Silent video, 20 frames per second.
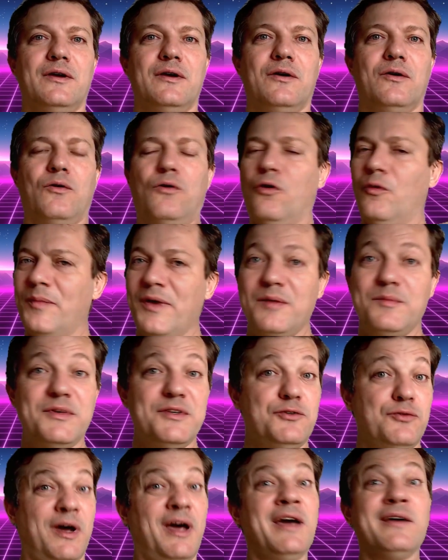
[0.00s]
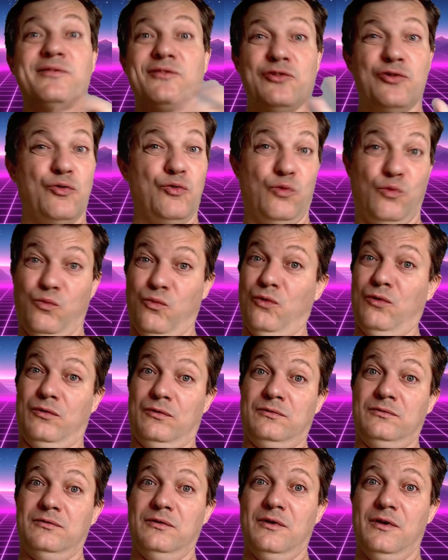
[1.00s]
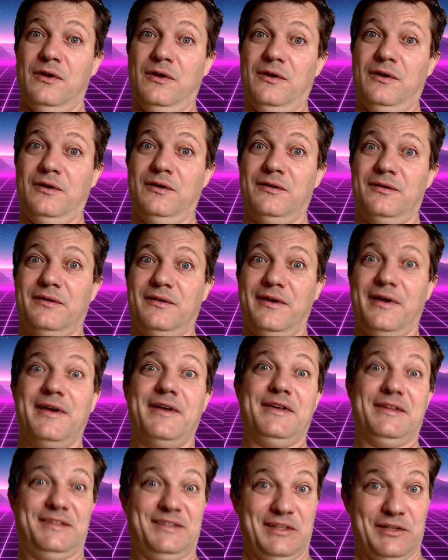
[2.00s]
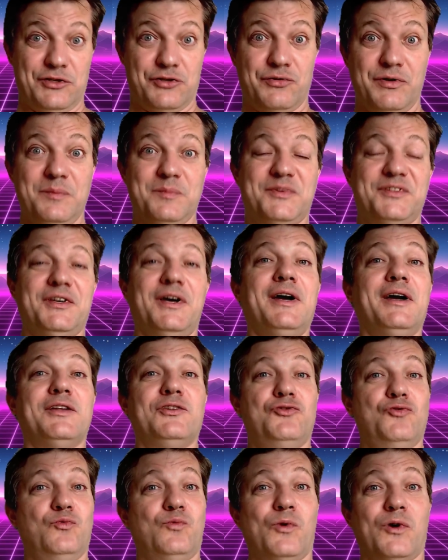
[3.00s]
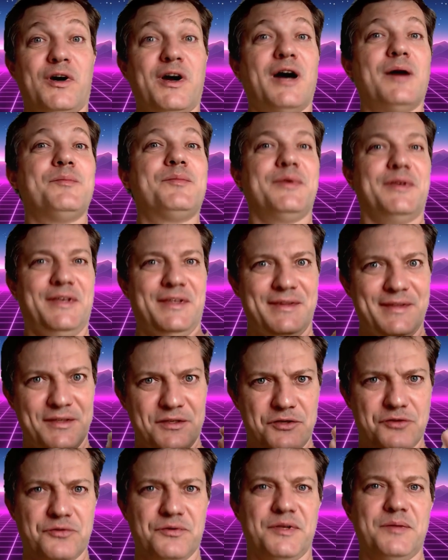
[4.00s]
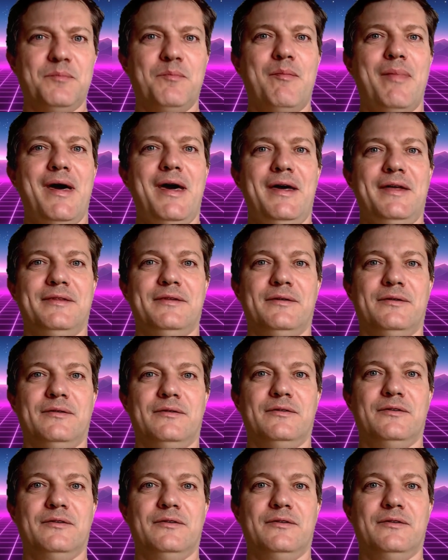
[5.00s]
Or maybe you have no wall. It's a dream sign. You woke up in a dream bed.